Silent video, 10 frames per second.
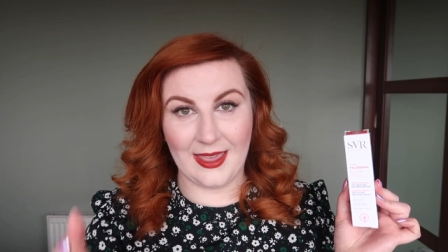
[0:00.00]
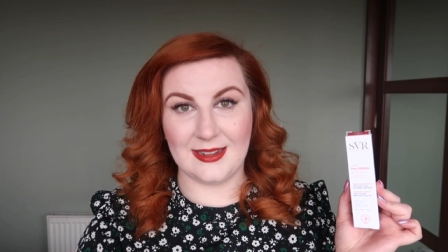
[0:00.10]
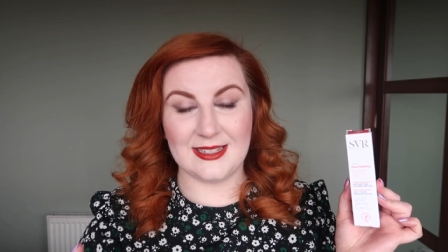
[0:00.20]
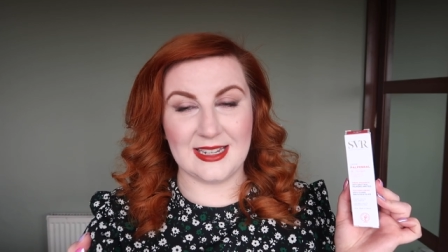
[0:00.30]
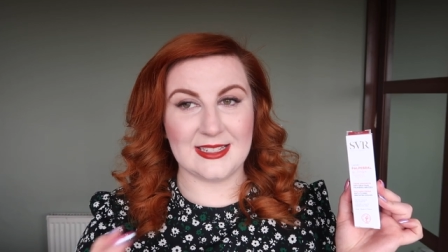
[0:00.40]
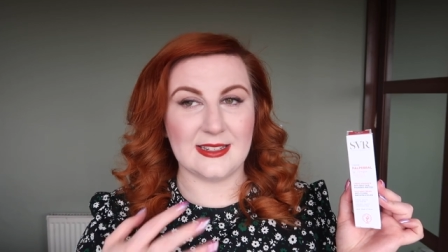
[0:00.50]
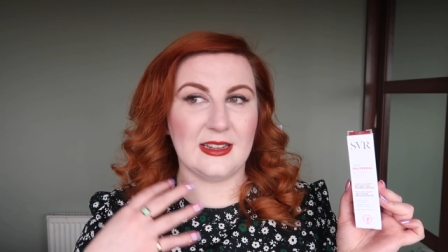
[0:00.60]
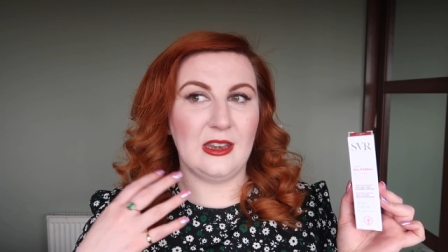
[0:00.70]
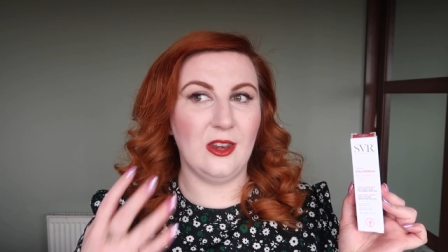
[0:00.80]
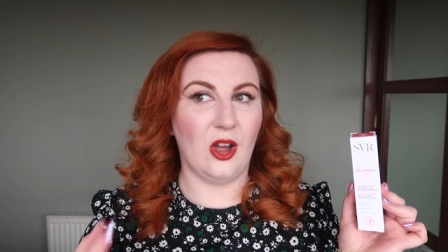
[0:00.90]
irritated
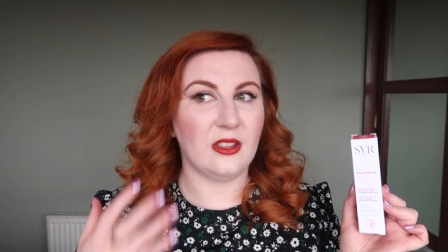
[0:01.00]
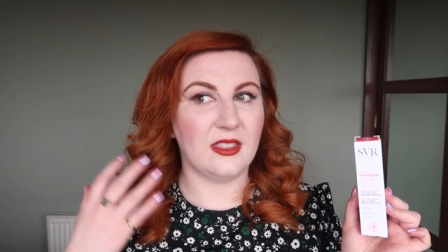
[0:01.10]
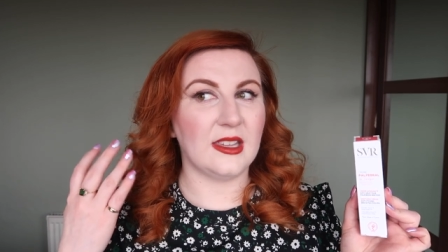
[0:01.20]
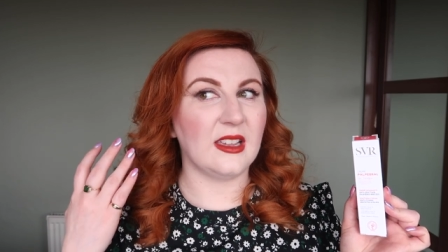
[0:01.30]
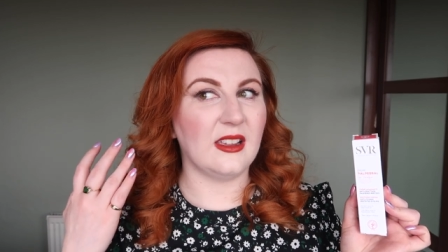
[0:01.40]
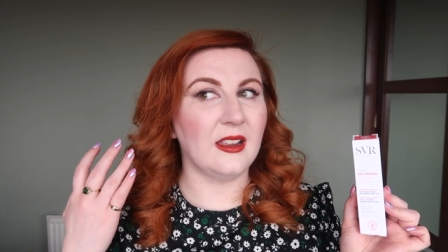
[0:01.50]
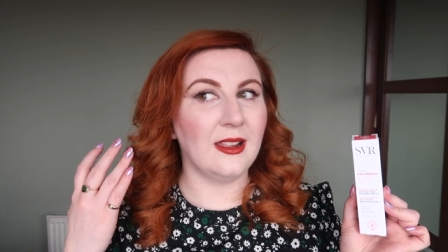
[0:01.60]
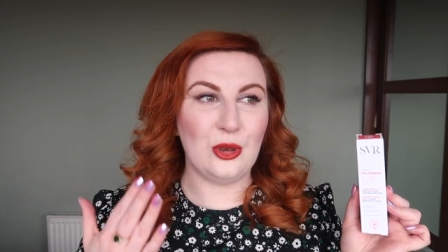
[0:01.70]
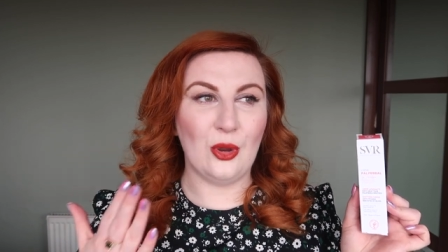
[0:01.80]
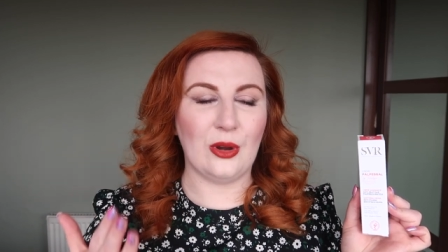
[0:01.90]
and nothing
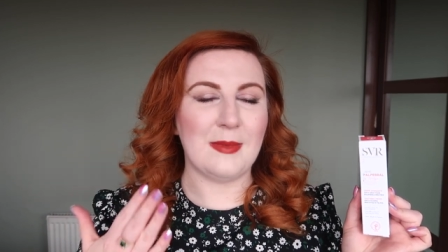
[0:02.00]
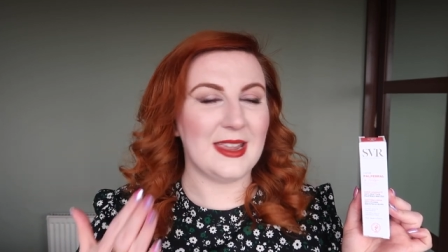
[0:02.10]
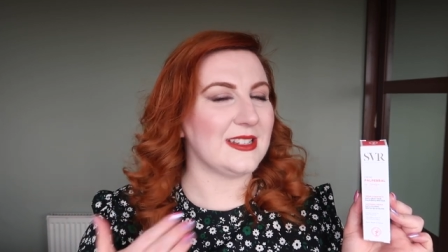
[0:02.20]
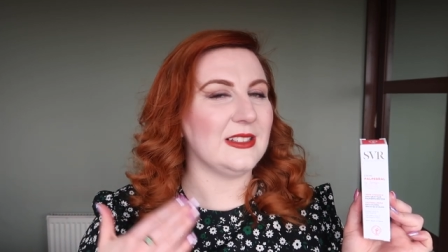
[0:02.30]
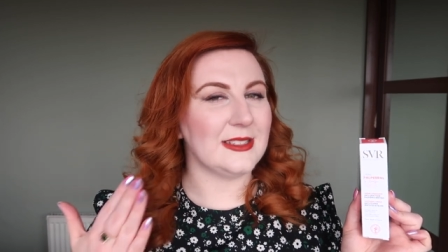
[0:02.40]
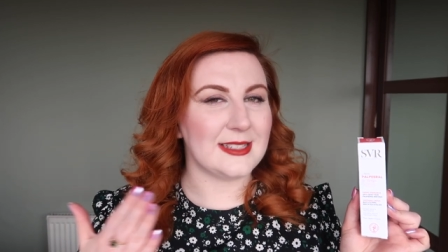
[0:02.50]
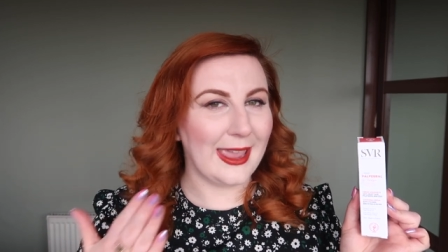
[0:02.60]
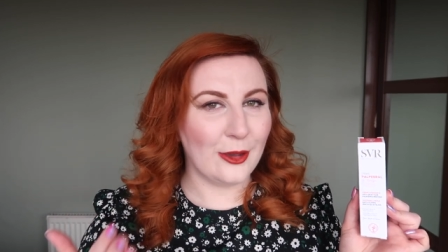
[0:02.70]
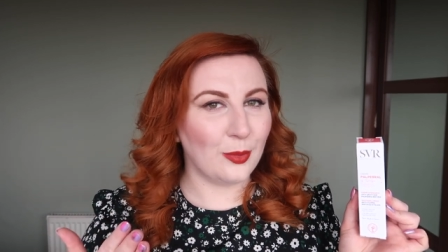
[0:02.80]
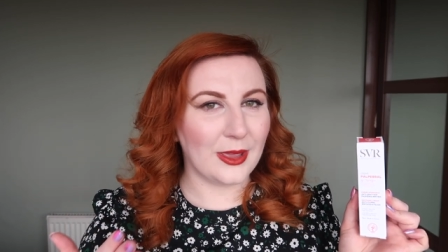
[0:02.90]
non-medical is
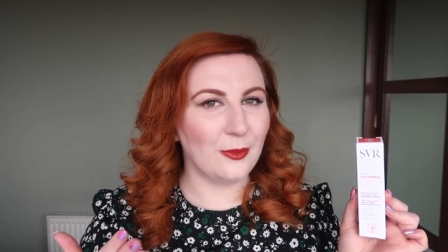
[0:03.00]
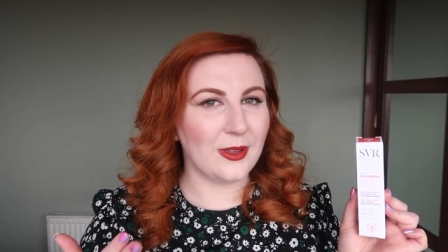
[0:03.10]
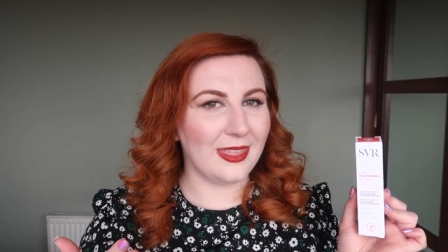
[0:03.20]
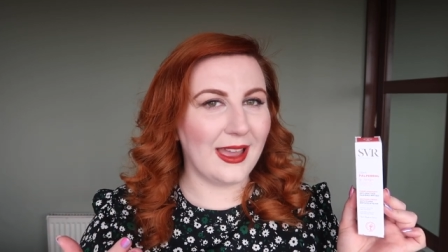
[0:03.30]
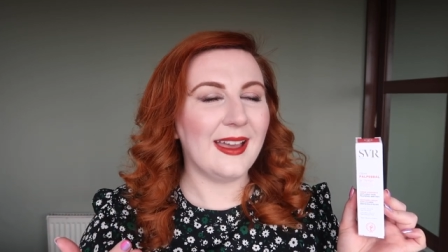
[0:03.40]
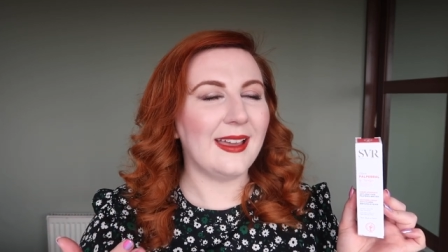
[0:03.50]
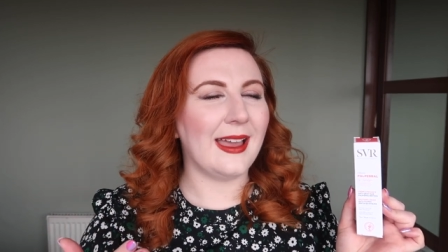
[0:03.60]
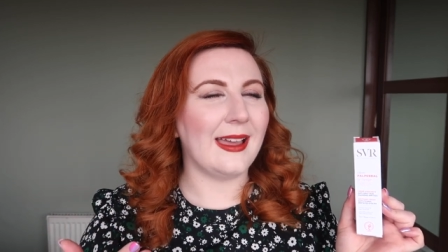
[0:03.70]
helping with that